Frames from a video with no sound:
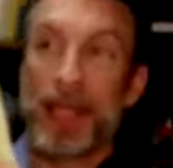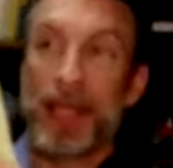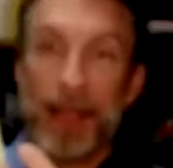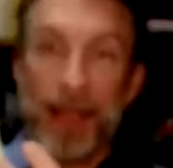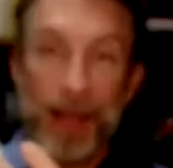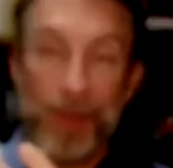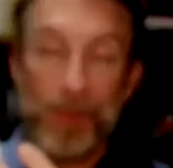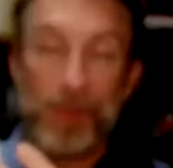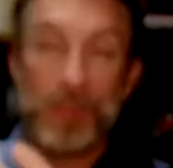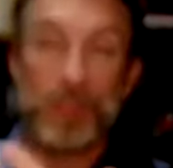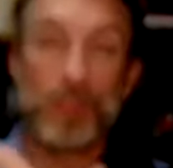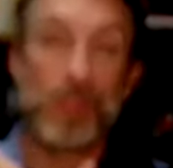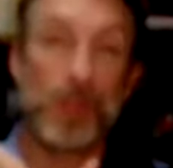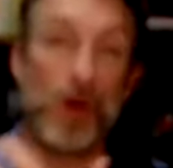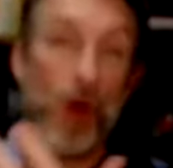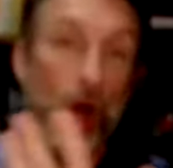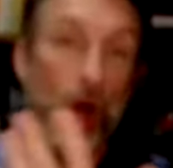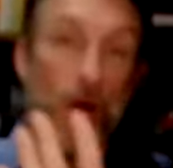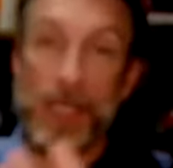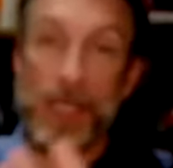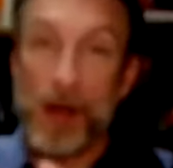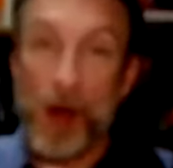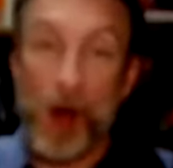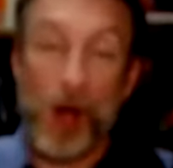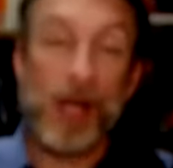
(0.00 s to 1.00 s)
It was the
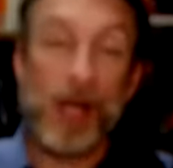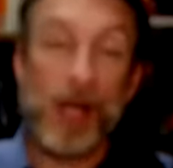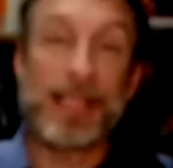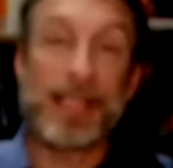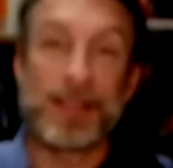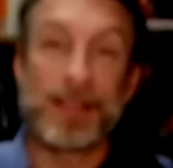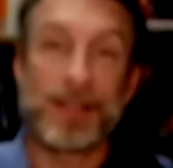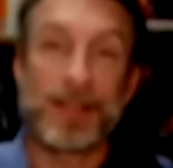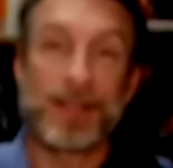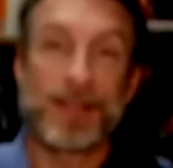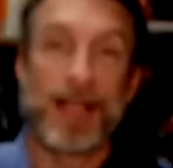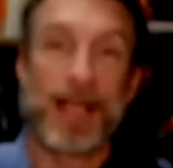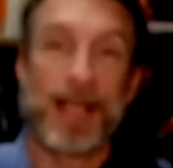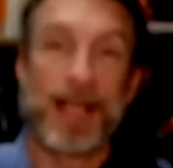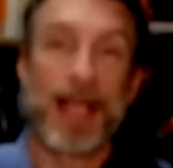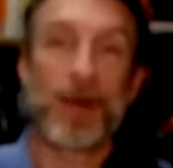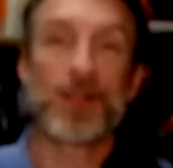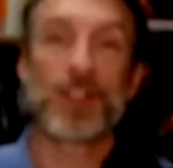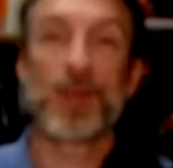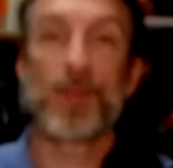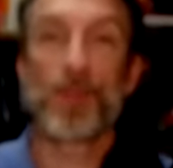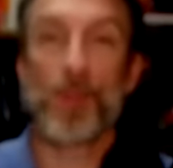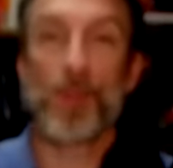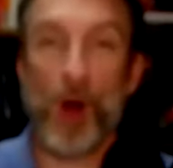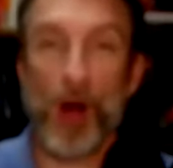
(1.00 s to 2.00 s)
artists. It was
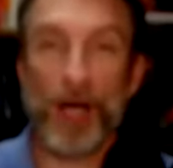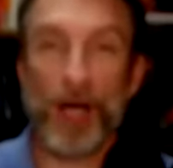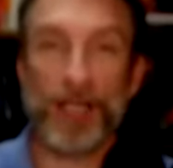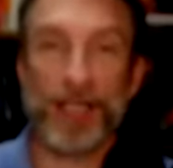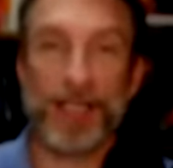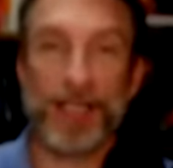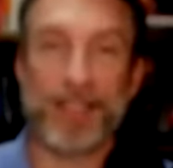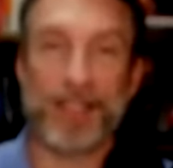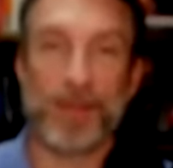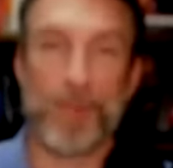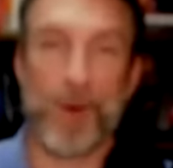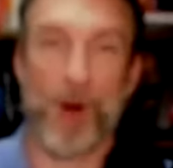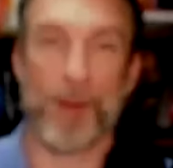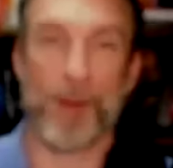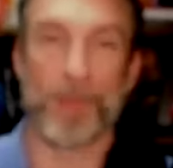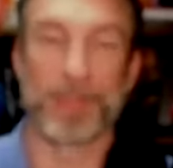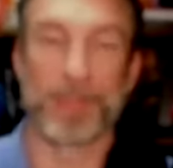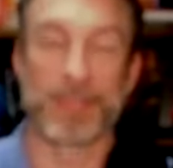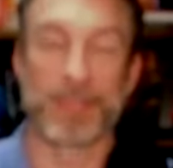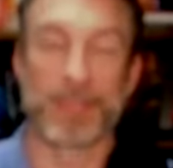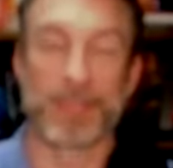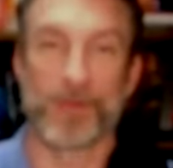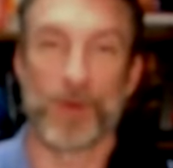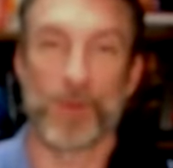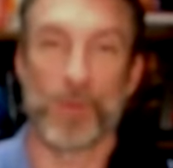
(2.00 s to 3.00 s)
the marketing
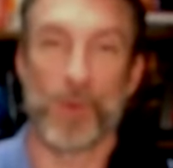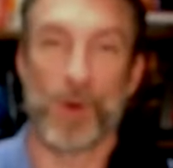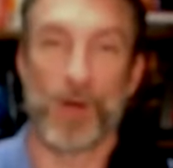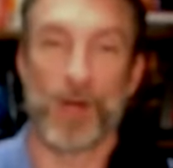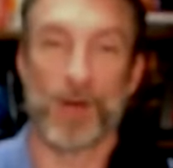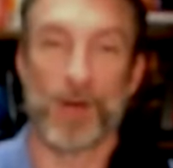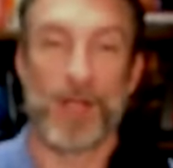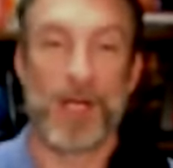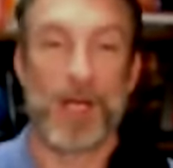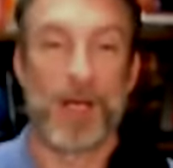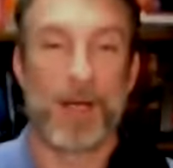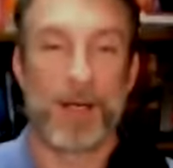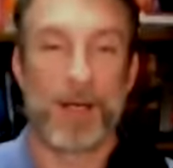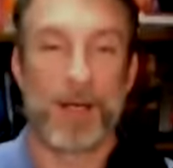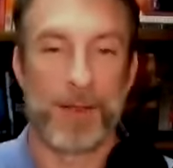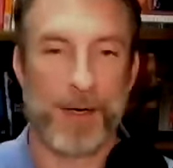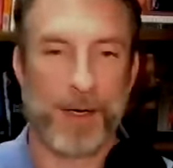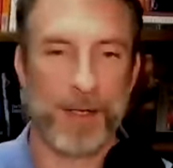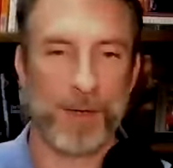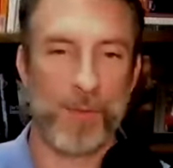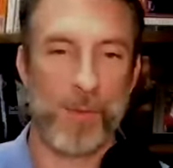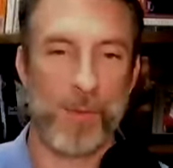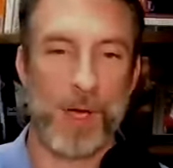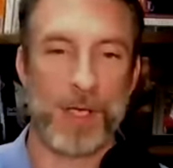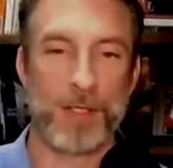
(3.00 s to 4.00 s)
departments of the world. They're
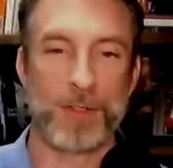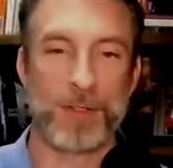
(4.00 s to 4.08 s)
the ones,